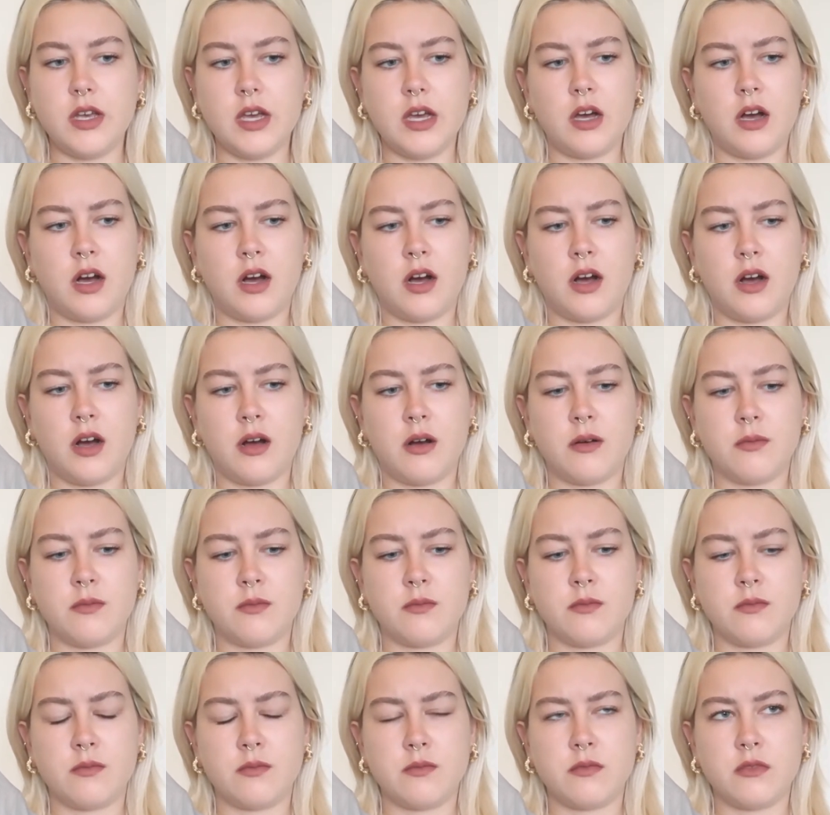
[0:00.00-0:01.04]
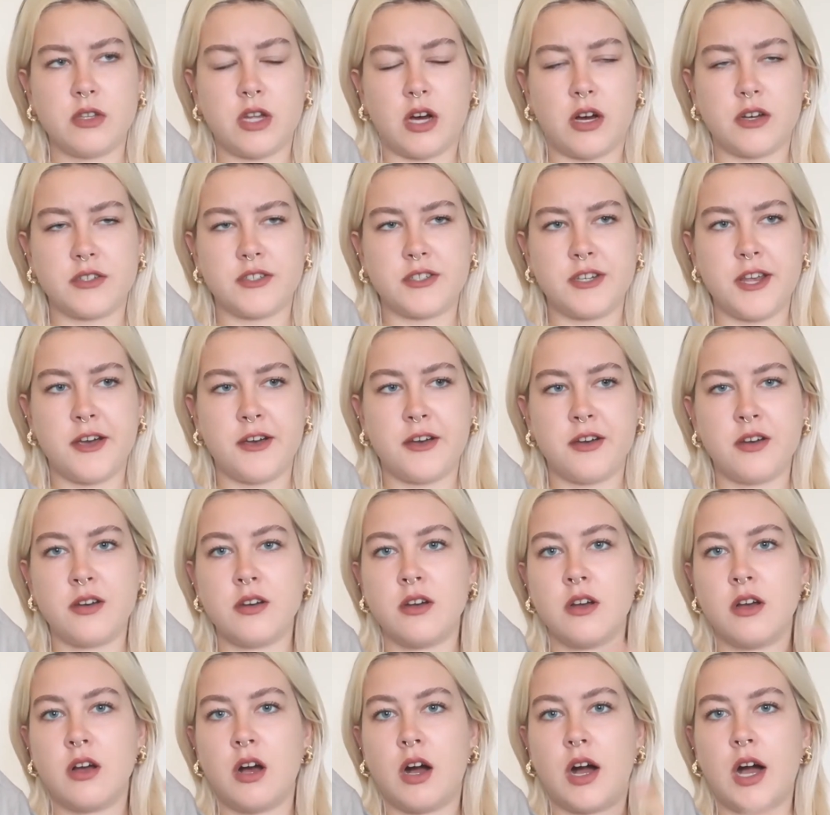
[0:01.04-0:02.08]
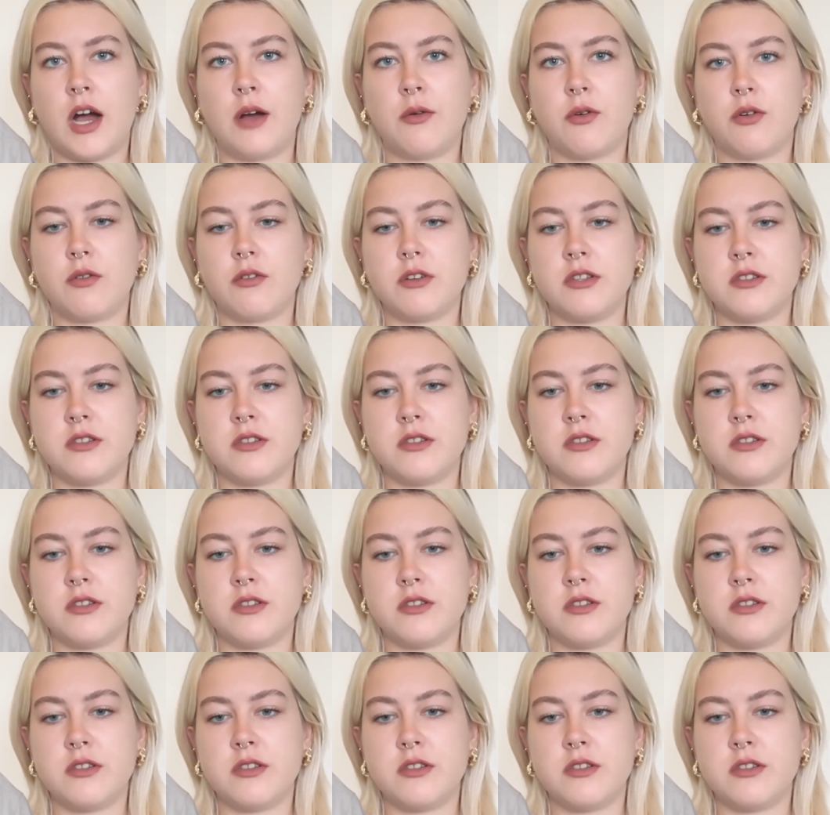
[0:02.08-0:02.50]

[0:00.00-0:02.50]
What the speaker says: last year. I will